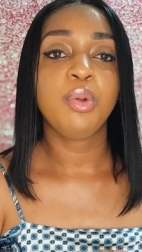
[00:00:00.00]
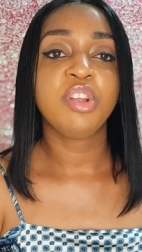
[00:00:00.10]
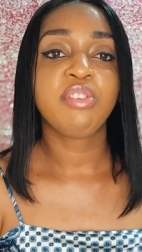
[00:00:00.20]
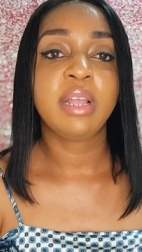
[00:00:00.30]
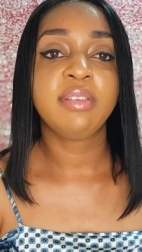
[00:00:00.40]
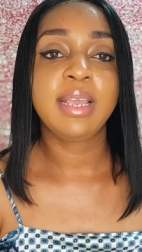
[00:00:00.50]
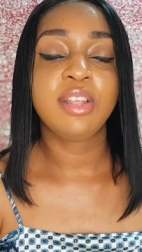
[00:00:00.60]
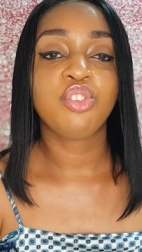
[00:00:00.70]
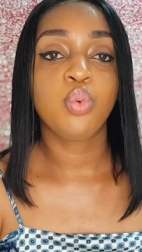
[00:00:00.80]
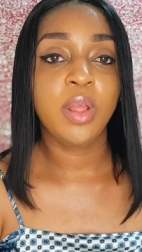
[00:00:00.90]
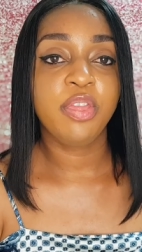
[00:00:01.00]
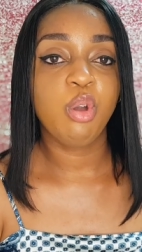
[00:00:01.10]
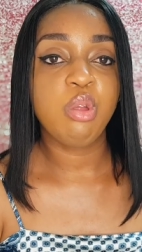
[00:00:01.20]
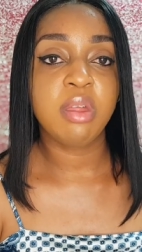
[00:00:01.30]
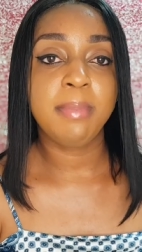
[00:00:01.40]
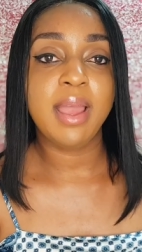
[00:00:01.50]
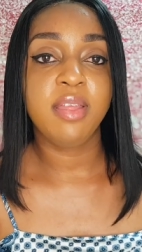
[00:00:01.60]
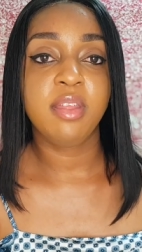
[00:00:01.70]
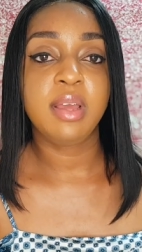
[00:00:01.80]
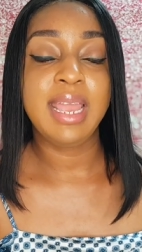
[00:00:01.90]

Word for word: we're trying to get to 1,000 by the